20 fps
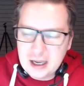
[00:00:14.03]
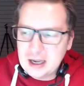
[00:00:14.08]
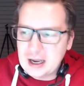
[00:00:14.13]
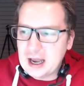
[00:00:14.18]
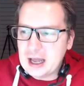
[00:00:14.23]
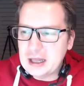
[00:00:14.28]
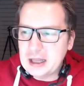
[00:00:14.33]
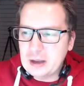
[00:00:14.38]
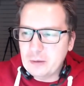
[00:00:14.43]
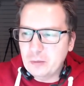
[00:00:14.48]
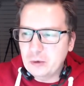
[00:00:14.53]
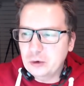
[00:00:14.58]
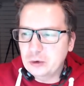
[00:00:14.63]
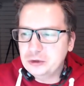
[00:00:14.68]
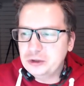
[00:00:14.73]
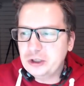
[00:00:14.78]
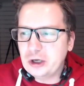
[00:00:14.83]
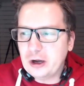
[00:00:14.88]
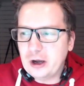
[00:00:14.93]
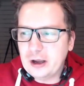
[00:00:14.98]
and then
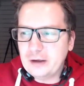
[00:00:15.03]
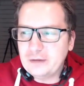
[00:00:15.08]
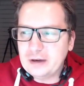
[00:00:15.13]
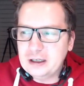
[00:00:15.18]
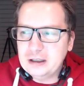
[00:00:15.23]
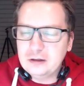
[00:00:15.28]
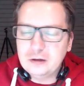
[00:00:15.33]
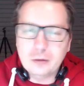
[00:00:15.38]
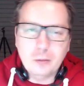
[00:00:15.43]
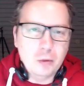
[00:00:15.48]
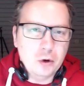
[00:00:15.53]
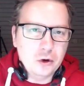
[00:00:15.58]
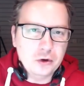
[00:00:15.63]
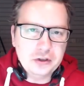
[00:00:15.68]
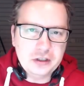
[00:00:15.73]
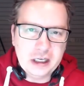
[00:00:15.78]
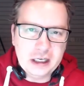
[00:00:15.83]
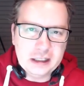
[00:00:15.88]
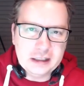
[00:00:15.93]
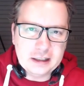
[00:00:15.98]
we'll dive into more
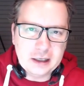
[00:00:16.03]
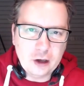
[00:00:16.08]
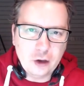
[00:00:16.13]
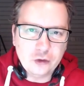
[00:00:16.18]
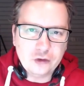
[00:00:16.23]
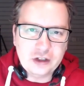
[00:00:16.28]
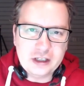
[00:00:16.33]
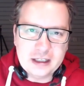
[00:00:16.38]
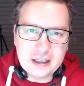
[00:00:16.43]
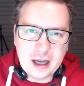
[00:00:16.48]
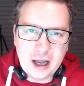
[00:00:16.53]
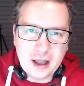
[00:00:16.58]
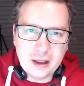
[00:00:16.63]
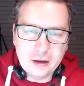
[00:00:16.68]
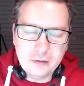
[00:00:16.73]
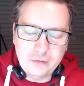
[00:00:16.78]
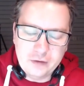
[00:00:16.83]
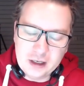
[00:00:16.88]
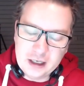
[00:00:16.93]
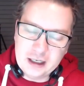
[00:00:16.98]
details in
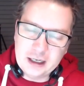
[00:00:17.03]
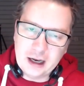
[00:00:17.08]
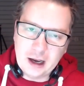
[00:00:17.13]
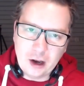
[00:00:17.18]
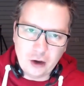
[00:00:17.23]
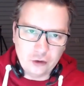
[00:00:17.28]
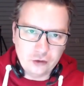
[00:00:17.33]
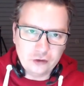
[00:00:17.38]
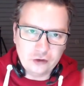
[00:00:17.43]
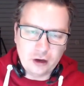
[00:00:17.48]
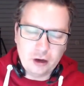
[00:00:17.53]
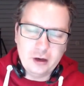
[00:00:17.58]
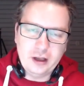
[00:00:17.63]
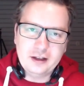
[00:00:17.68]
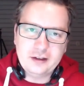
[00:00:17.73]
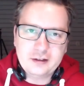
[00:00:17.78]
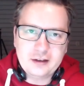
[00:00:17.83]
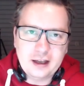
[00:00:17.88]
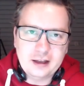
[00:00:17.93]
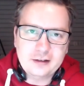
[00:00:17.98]
other videos. So
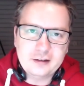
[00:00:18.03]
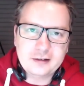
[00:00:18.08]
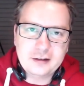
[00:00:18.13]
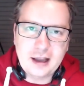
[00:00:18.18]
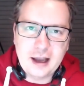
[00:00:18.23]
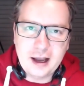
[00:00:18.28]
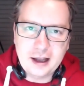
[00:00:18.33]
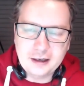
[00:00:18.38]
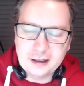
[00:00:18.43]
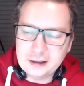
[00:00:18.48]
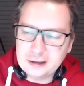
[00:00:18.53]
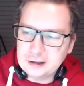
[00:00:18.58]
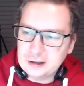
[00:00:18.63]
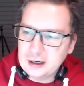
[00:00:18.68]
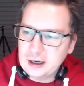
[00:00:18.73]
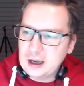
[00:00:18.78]
let's get started.